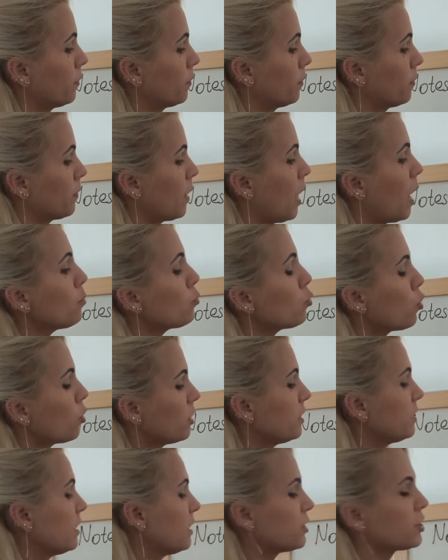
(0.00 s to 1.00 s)
I'm
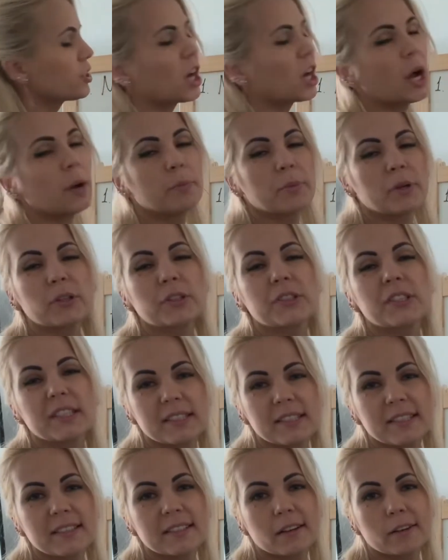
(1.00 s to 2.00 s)
calling it ta because
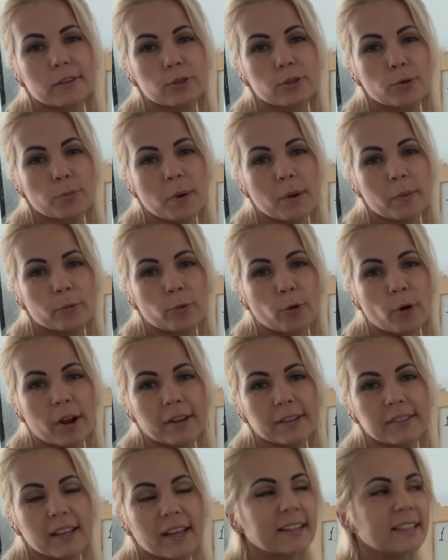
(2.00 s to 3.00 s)
it's easier to
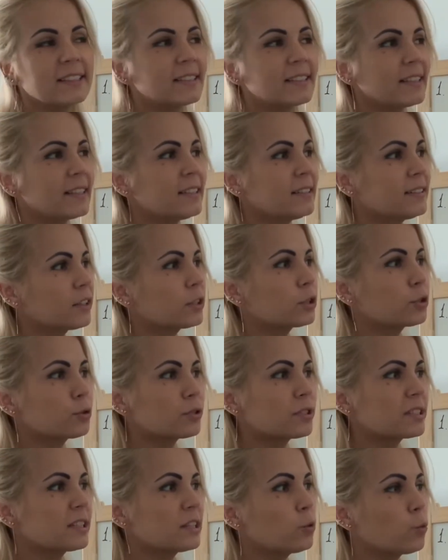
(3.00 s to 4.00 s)
memorize and it's easier to
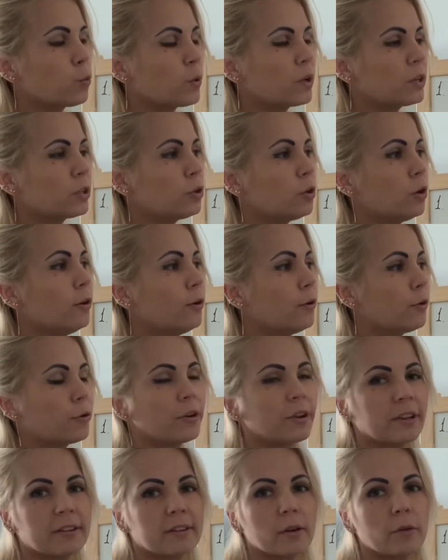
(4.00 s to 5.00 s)
sing when you're
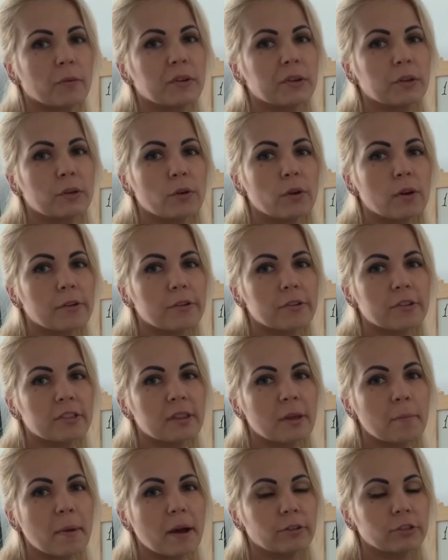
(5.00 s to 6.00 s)
learning
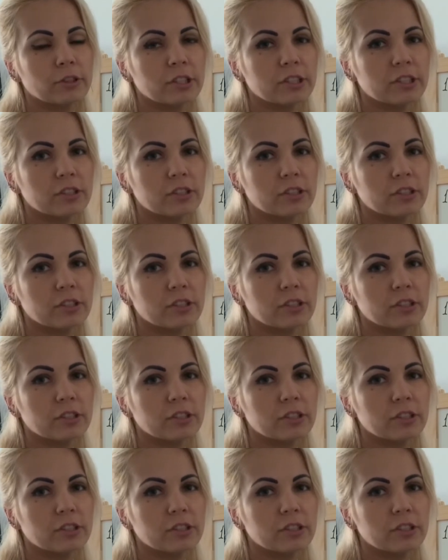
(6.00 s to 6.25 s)
the melody.